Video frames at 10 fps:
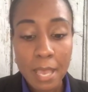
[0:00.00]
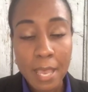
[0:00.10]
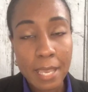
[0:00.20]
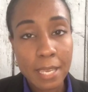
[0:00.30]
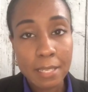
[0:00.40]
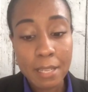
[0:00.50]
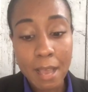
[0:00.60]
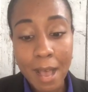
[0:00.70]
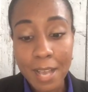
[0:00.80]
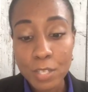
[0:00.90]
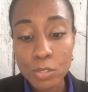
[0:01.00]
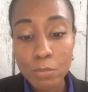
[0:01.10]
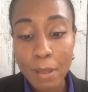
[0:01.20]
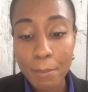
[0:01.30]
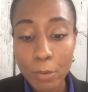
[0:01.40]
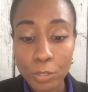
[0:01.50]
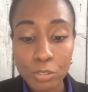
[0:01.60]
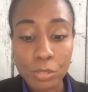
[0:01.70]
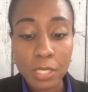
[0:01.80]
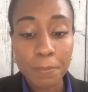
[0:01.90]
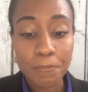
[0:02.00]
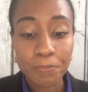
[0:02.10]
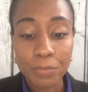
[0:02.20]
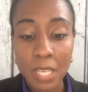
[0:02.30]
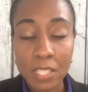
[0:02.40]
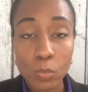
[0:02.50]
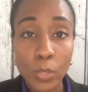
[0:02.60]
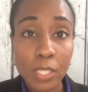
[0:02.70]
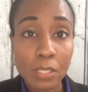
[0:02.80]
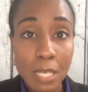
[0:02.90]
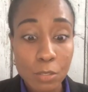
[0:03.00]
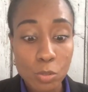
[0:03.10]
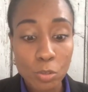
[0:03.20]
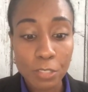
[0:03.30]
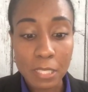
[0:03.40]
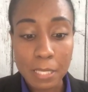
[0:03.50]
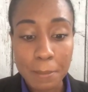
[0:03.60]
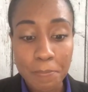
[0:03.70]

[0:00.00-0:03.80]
and I use my poetry as a way to tell stories.